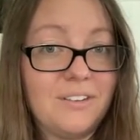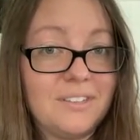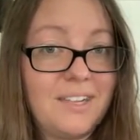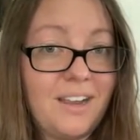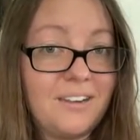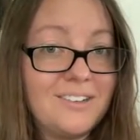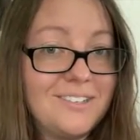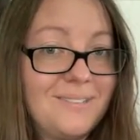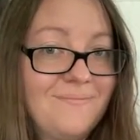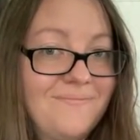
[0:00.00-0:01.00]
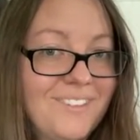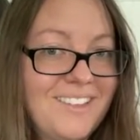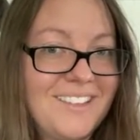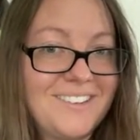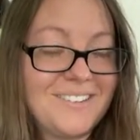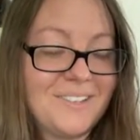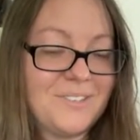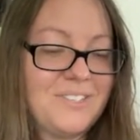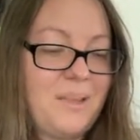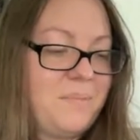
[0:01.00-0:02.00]
containers. There's a little
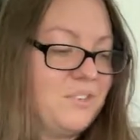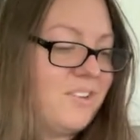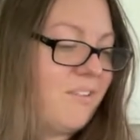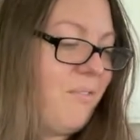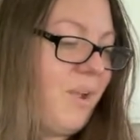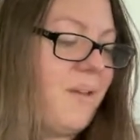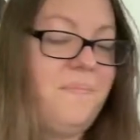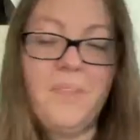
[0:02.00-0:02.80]
tip and trick for you.